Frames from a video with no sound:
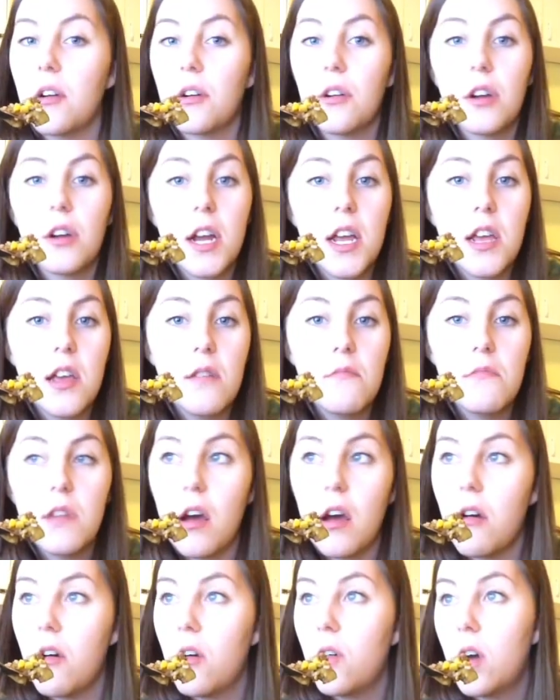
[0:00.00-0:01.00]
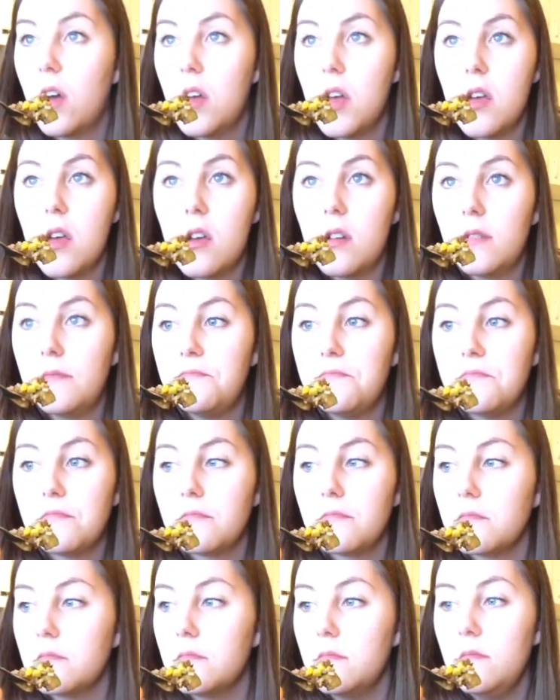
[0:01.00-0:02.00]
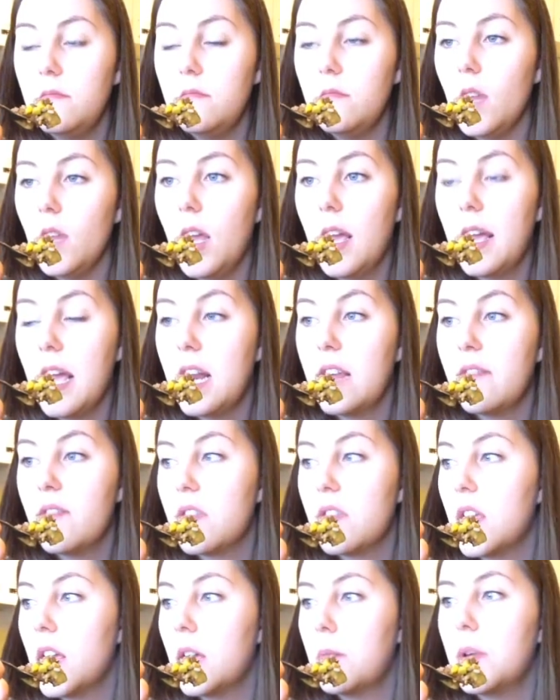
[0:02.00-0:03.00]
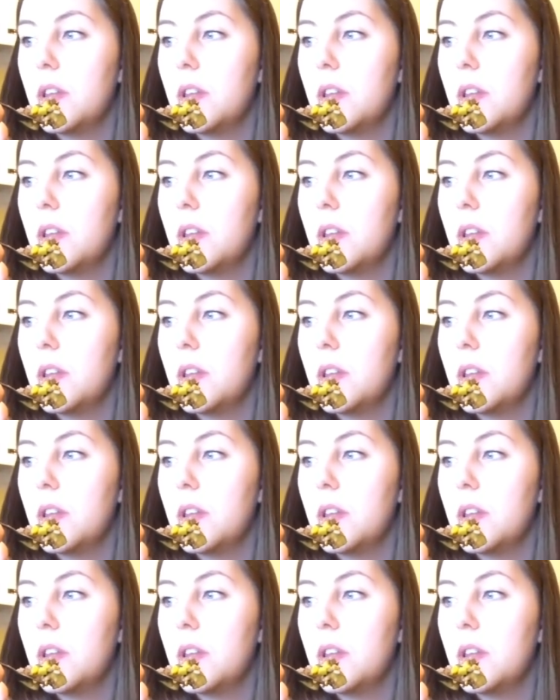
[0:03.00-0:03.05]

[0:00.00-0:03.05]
cream, no. I can't even think.